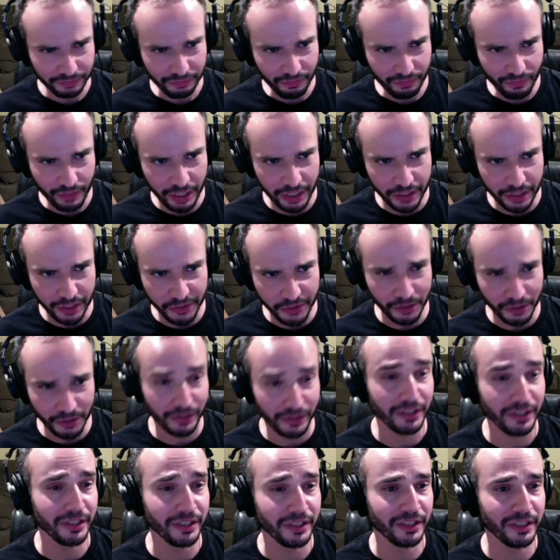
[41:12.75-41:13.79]

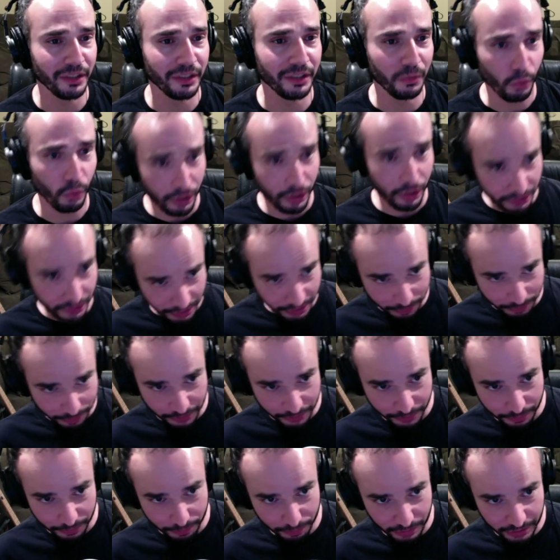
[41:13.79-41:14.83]
exalted and
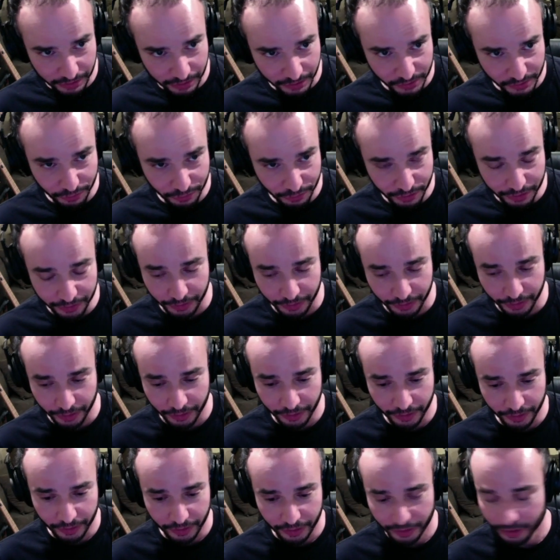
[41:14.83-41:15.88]
worshipped because of it,
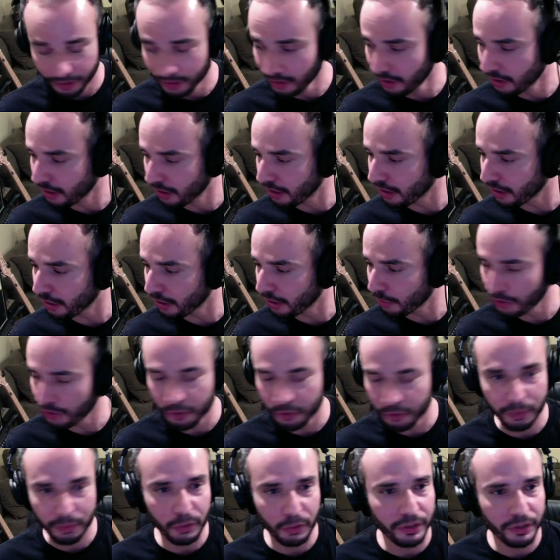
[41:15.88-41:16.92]
which
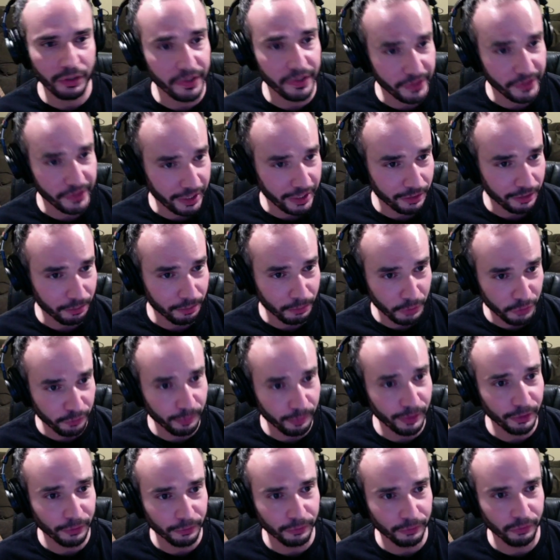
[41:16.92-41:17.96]
would be what the second
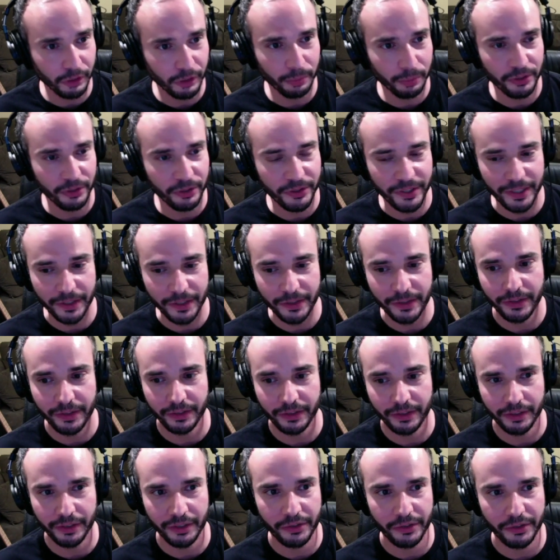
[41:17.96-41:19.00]
movement represents.
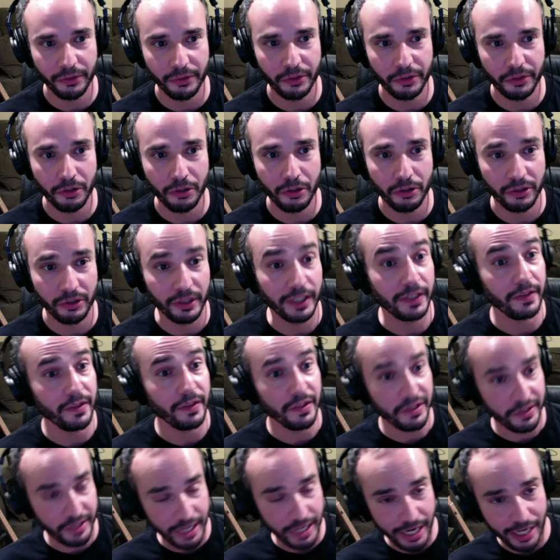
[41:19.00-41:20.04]
So songs like The
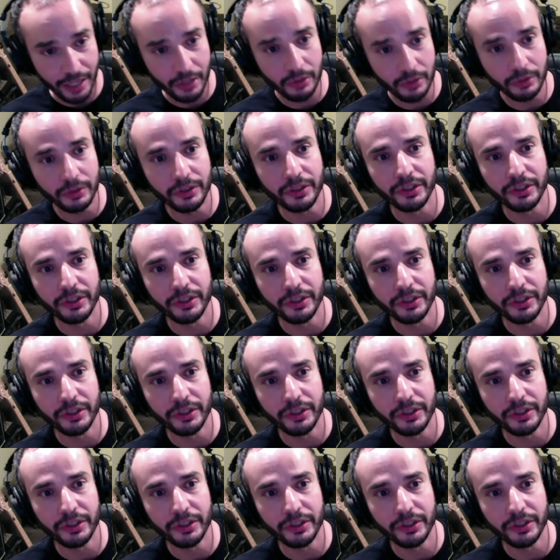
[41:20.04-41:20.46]
Sound.